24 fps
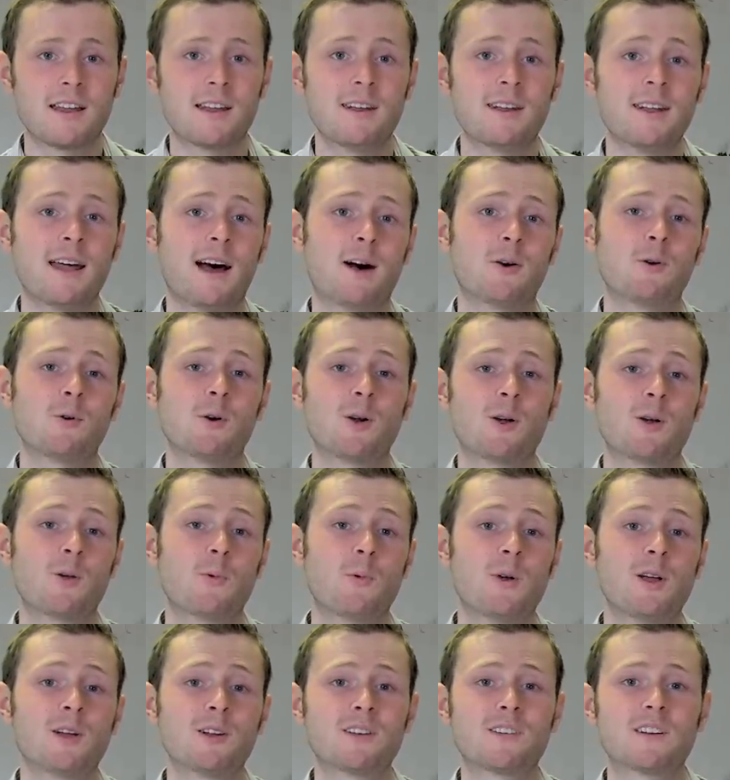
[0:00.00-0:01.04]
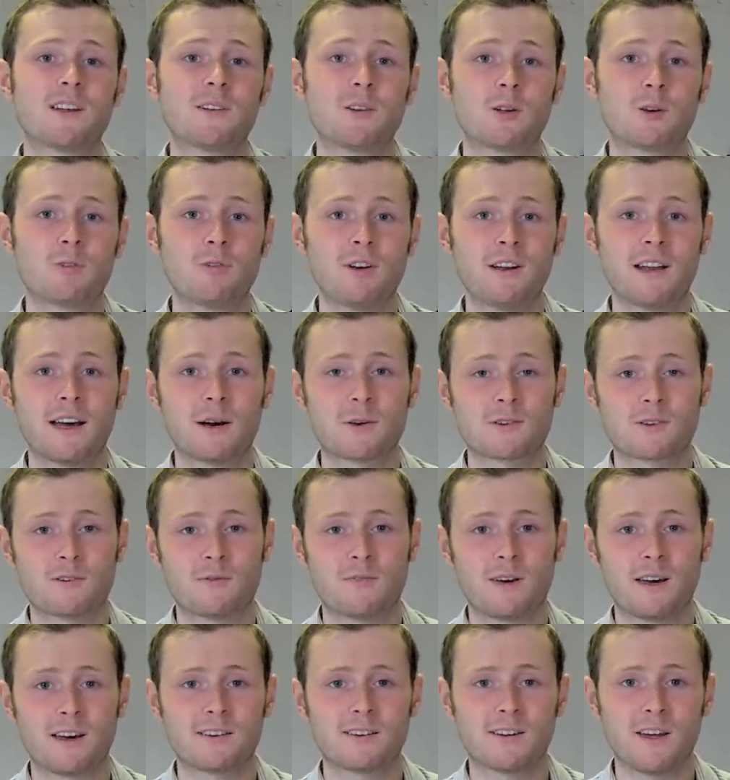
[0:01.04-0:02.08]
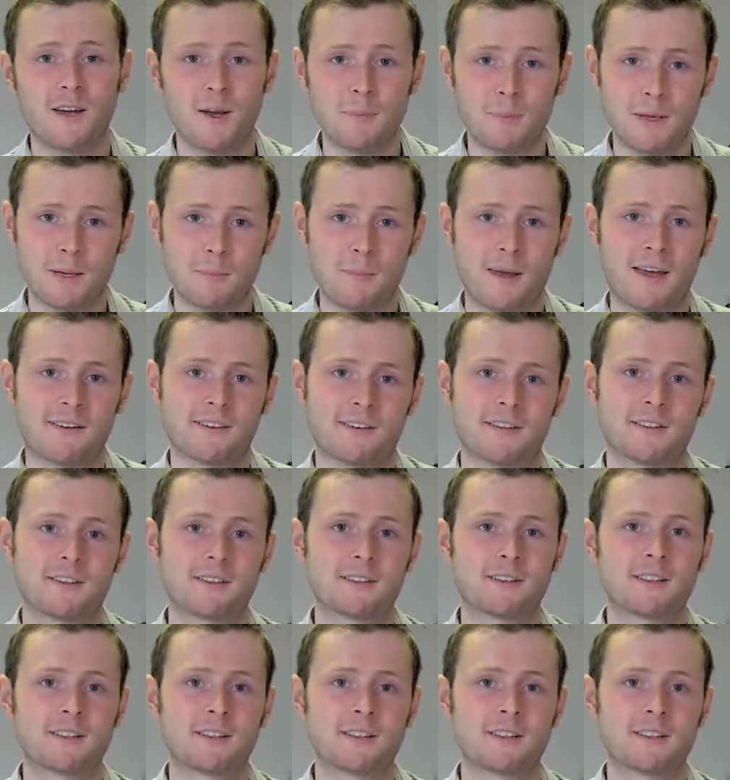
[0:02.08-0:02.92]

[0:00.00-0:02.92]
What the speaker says: Now, we understand the greenhouse effect a bit better.